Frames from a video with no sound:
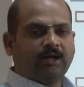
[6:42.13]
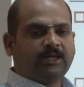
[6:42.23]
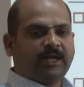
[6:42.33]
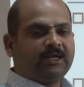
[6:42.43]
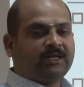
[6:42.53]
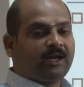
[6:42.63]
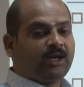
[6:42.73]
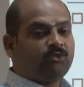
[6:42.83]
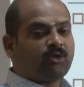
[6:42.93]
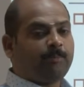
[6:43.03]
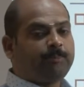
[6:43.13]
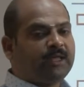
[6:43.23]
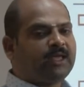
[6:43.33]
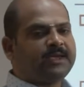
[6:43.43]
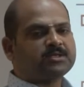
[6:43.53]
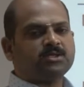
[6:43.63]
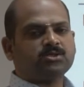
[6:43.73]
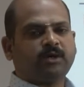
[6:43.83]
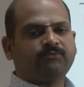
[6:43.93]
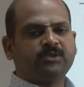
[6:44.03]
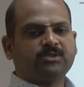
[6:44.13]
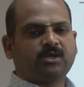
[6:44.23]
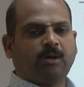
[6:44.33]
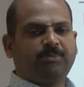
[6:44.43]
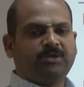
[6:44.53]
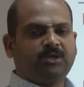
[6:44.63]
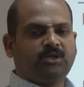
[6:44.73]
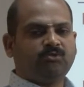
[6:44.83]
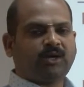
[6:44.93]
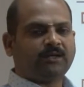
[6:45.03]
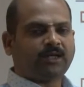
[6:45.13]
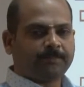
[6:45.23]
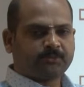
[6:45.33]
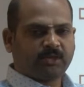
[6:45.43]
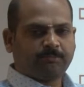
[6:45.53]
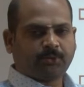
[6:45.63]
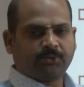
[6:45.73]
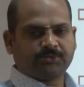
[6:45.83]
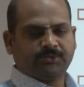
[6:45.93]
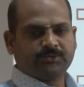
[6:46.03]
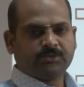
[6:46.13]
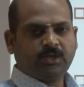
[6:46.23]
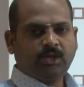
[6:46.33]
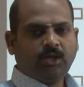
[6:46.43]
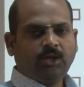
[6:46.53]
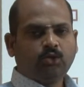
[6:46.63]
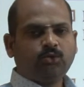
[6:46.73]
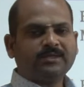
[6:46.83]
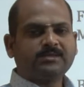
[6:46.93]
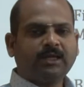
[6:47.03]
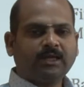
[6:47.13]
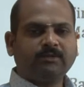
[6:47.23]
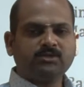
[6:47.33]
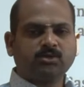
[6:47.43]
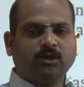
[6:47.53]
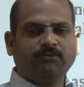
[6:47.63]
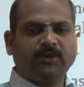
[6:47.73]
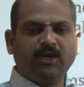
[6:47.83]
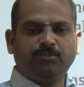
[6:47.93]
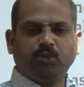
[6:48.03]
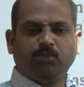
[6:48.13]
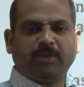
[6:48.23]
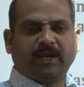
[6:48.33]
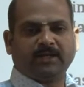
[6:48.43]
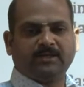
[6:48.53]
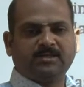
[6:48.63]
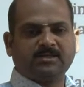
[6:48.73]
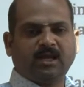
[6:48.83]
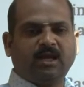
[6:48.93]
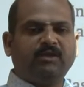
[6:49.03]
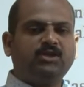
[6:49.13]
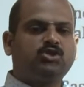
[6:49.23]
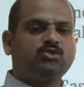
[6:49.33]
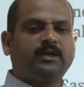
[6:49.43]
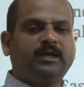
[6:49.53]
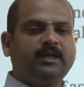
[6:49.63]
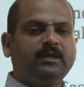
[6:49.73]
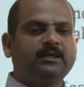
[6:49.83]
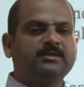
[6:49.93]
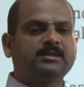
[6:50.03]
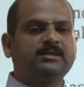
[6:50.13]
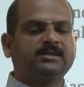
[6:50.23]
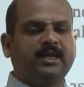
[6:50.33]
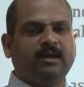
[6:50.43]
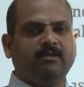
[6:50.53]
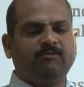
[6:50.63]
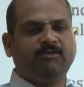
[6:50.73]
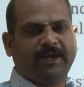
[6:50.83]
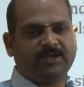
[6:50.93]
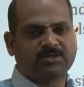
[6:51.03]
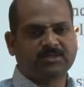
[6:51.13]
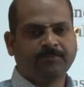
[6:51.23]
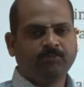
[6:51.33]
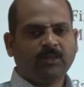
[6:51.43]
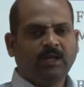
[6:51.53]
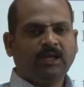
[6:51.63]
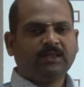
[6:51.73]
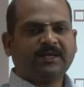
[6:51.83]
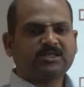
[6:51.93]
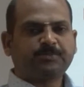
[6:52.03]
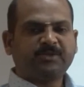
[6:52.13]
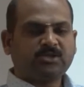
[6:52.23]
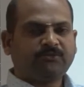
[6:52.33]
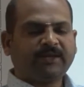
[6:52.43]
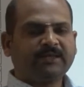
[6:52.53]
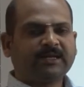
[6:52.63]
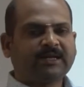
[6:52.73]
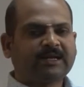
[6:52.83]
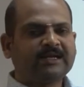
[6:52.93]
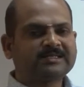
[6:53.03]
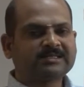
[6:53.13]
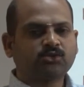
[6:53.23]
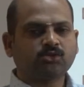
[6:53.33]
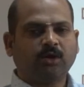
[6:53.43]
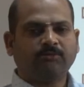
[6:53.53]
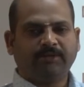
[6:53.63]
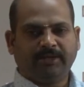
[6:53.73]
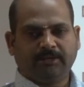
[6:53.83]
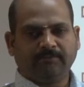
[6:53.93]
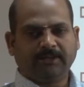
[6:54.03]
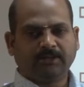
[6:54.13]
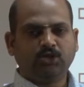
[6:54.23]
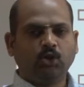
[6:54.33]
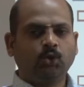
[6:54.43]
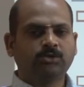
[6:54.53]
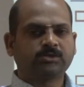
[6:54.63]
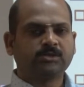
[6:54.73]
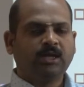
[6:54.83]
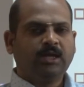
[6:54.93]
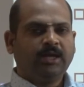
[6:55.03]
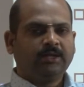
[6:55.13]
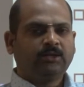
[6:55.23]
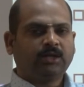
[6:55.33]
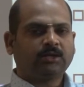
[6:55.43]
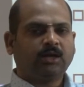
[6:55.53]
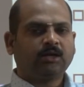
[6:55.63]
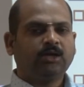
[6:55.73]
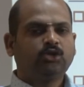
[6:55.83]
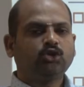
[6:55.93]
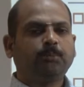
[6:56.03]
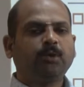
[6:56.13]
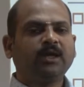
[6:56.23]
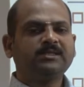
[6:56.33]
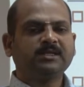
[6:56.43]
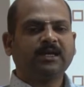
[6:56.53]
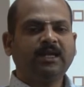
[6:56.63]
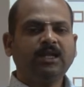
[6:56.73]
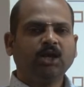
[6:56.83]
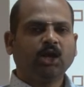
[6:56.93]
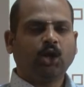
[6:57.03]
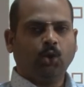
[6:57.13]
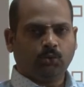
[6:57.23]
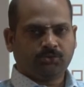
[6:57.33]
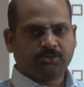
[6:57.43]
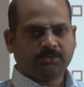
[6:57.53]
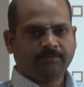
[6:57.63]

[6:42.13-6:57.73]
the iterative applications of this competitive adoption process to a sequence of input patterns eventually results in weights that specify the cluster of network nodes that are topologically close.